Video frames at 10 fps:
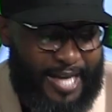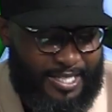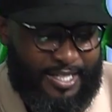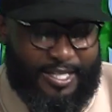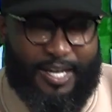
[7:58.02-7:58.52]

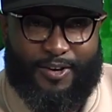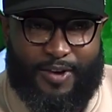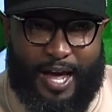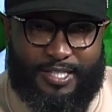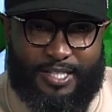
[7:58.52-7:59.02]
just,
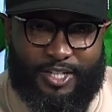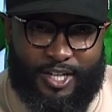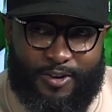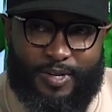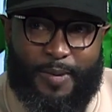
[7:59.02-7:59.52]
I just
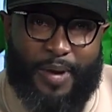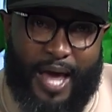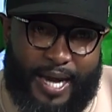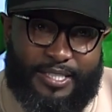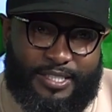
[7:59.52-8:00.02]
literally
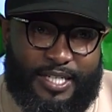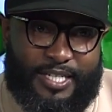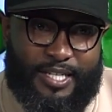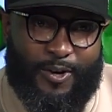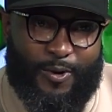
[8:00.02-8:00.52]
packaged this in a